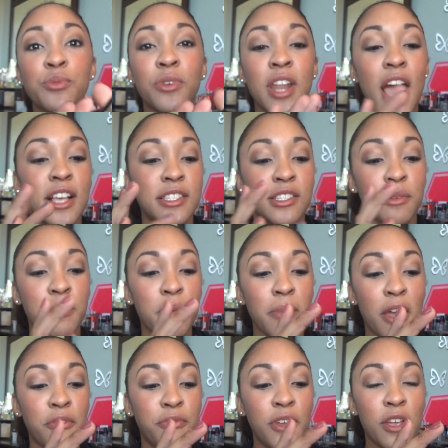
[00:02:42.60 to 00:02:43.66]
one has to be
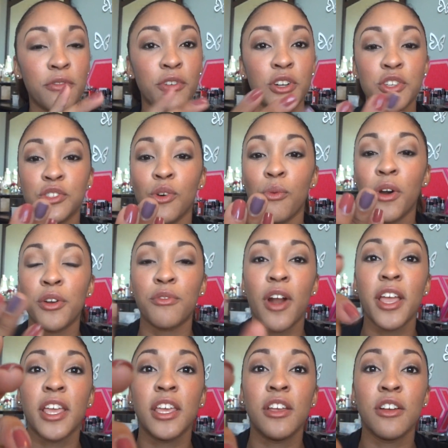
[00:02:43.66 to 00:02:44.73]
my favorite, is the one
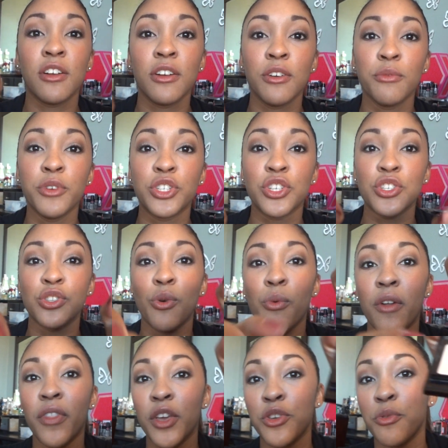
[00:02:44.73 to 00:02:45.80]
right here, which is the
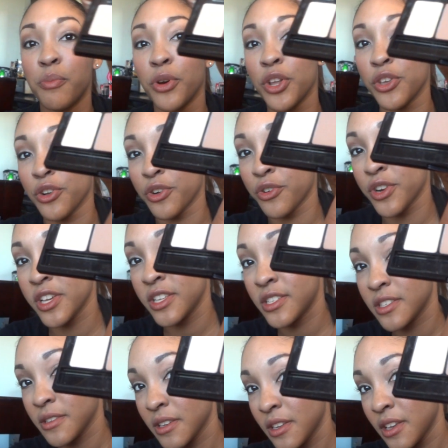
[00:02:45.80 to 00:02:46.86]
one that you put in your
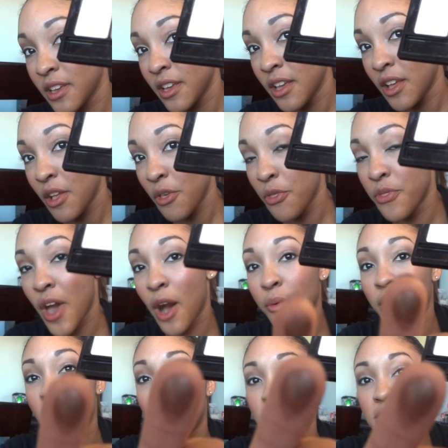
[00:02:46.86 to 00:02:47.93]
crease. That
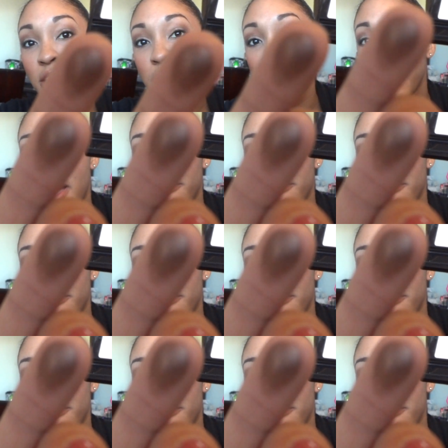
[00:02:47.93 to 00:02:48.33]
one has to be my